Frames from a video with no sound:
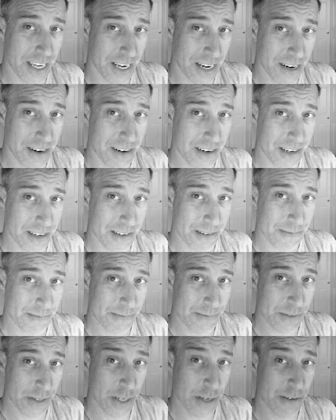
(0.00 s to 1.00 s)
the area
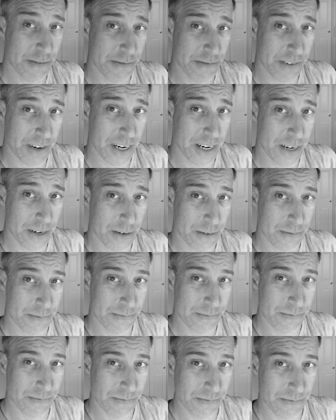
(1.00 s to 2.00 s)
of Faro.
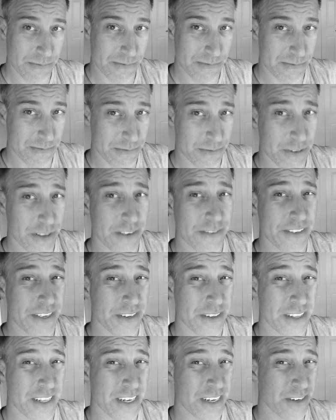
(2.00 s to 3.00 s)
For of
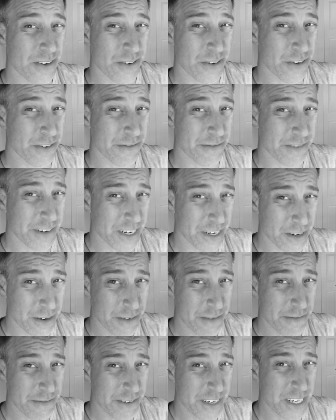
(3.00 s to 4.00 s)
you that don't know
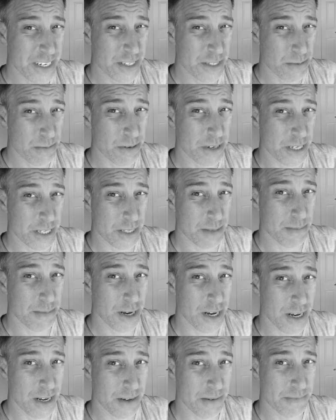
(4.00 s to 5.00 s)
Faro, Faro's pretty
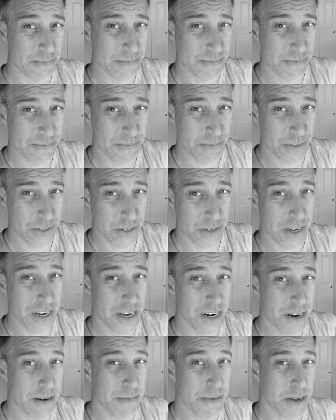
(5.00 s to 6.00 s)
small. So
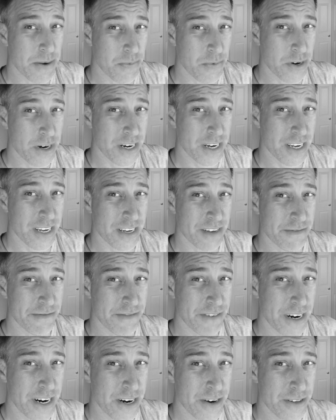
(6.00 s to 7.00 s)
100 men working in
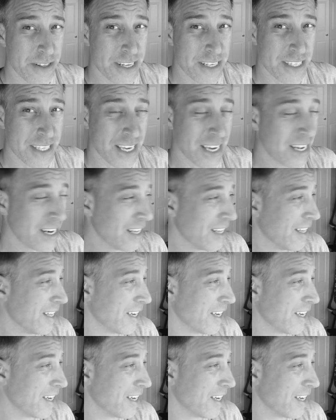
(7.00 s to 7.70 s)
Faro, that's kind of